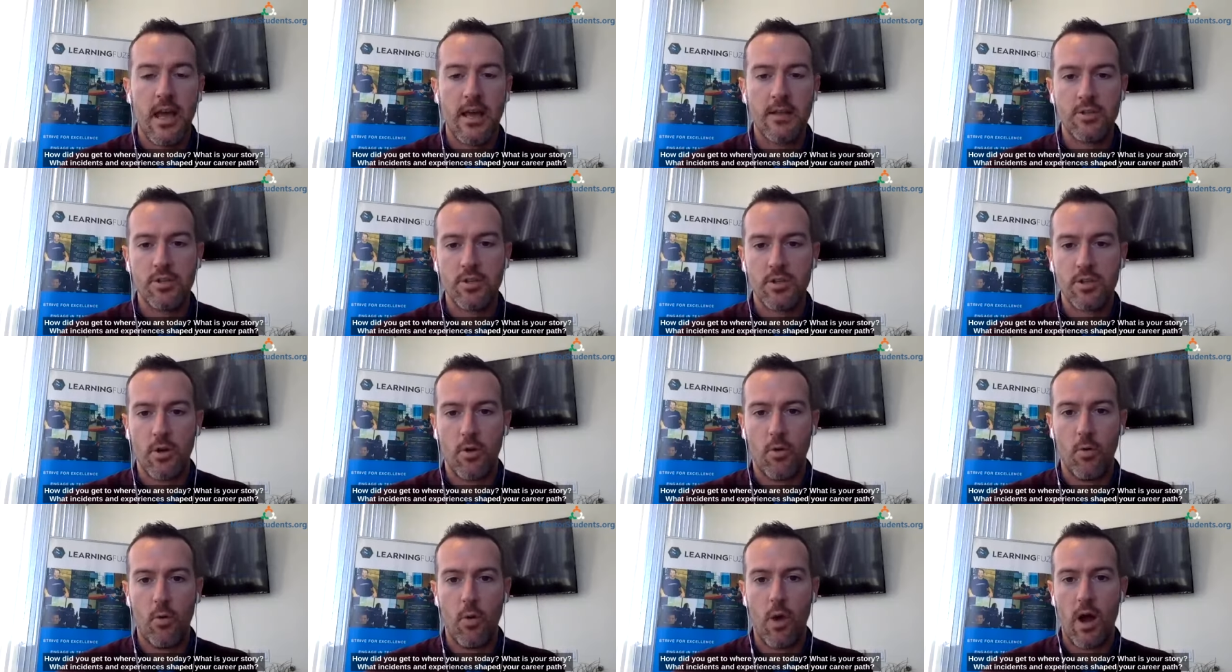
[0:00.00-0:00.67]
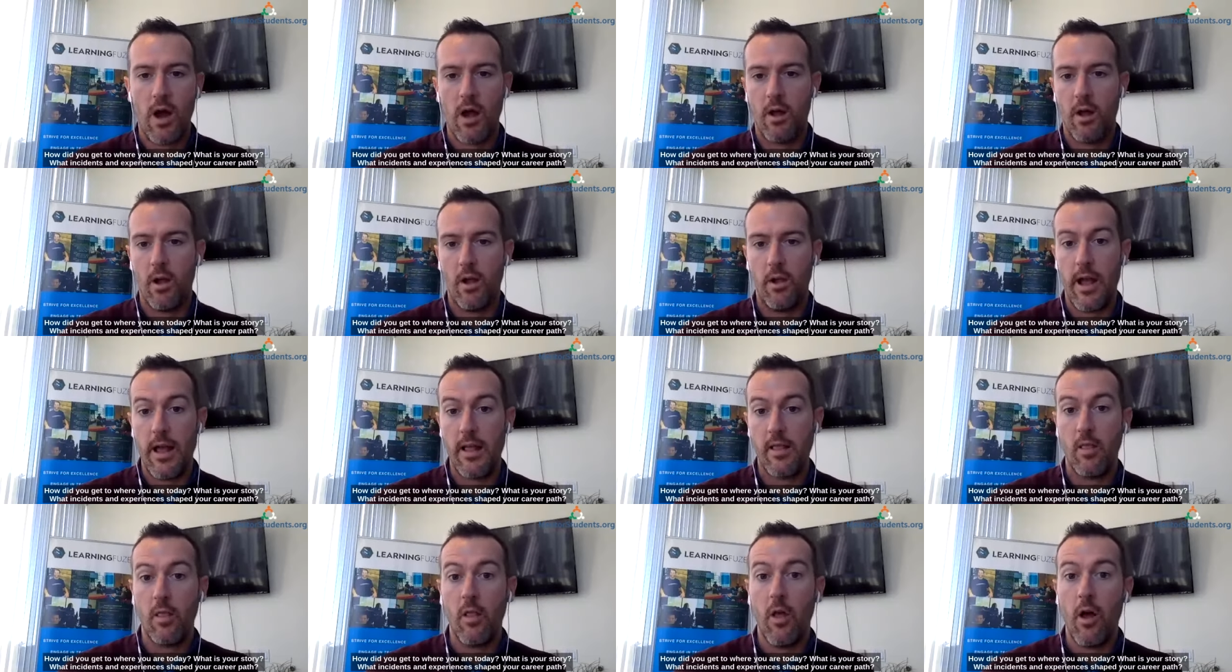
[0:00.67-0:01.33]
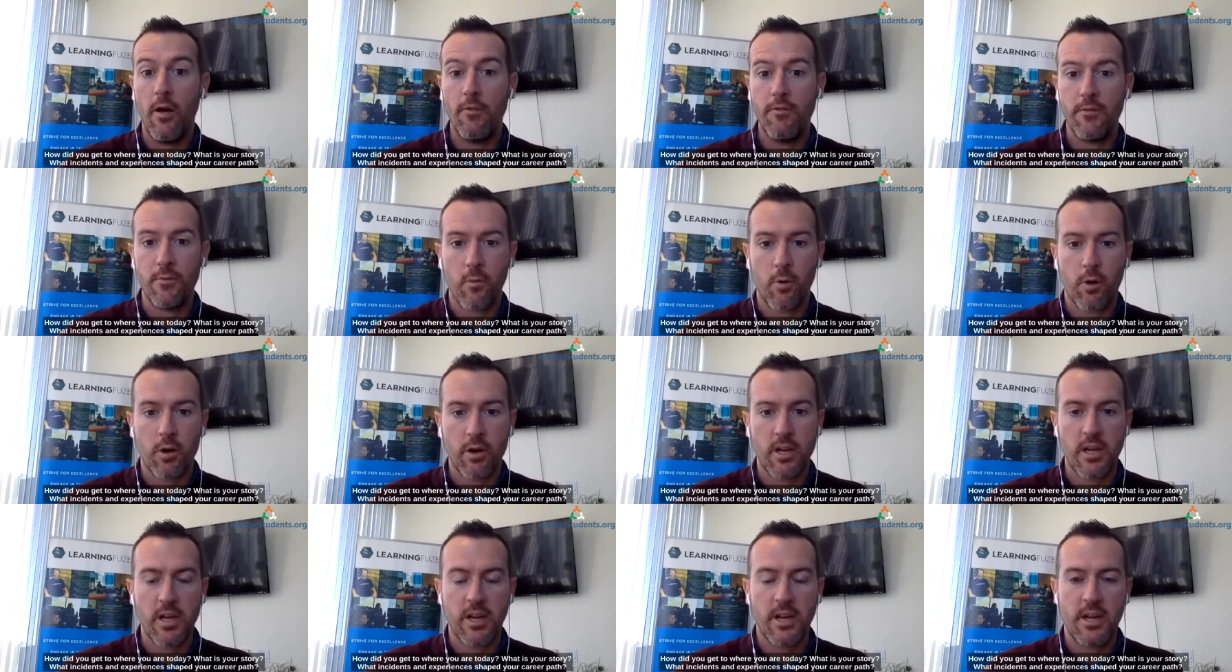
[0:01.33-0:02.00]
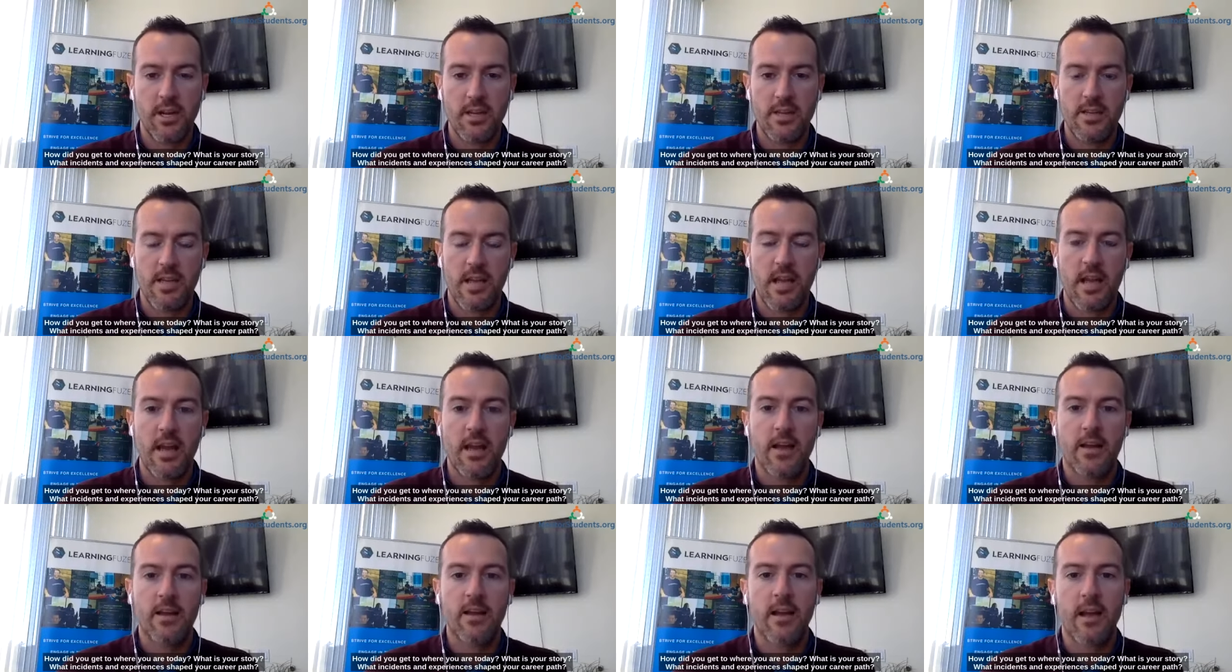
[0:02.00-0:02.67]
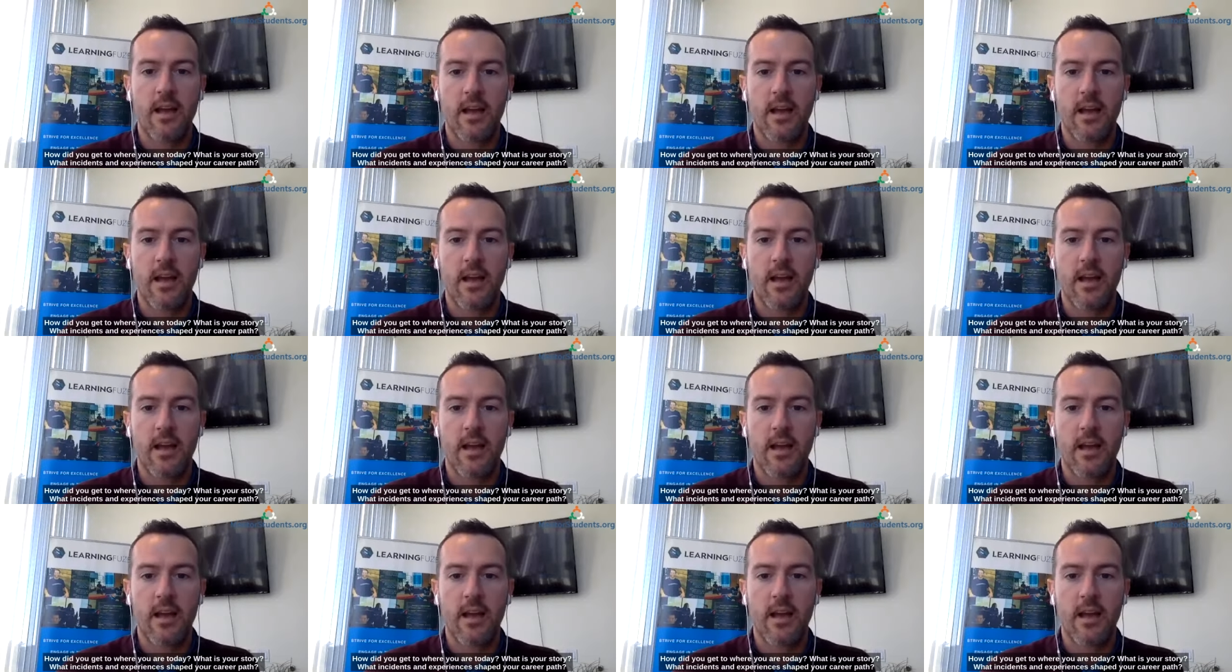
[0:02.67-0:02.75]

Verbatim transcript: And so while I loved working in tech,